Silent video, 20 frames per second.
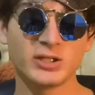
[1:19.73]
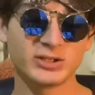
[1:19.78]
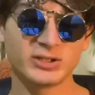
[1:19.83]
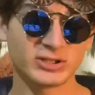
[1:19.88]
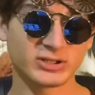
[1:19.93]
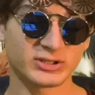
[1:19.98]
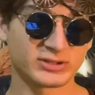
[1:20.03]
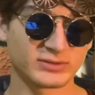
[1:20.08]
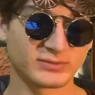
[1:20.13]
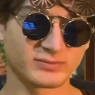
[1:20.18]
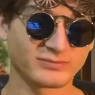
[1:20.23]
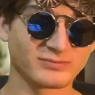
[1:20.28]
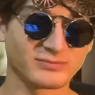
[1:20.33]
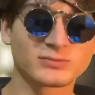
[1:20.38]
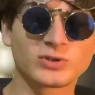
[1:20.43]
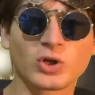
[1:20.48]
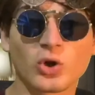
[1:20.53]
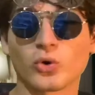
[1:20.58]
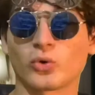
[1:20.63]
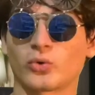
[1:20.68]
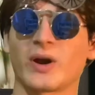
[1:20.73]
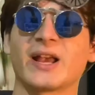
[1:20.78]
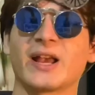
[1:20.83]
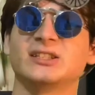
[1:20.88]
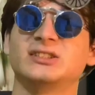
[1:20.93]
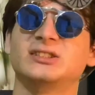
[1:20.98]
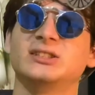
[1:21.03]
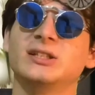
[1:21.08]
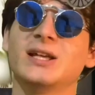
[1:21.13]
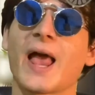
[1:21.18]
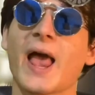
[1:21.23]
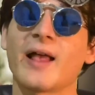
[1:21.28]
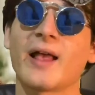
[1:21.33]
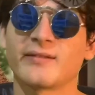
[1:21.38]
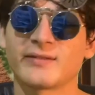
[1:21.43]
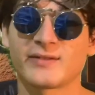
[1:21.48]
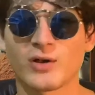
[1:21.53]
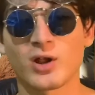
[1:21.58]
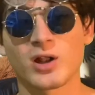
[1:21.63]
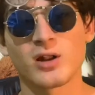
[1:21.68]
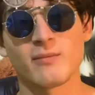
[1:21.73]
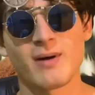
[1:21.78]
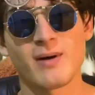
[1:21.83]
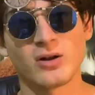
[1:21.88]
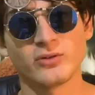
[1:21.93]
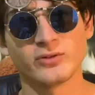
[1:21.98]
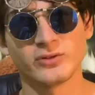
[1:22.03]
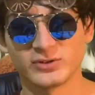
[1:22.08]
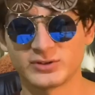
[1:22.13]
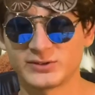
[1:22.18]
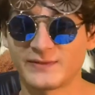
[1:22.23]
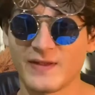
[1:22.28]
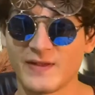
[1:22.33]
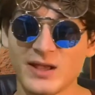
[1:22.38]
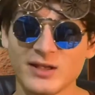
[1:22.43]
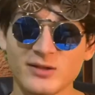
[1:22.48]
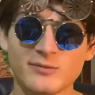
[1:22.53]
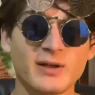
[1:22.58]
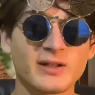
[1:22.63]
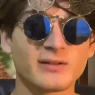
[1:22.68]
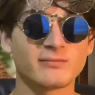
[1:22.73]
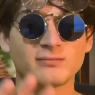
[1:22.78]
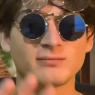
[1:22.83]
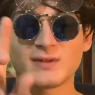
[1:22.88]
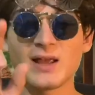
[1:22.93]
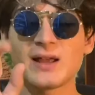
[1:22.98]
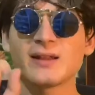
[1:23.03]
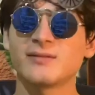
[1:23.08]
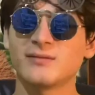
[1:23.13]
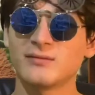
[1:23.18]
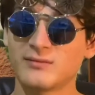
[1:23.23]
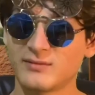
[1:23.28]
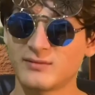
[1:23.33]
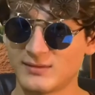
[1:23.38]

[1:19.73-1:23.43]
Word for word: just crazy and talking about those things, but that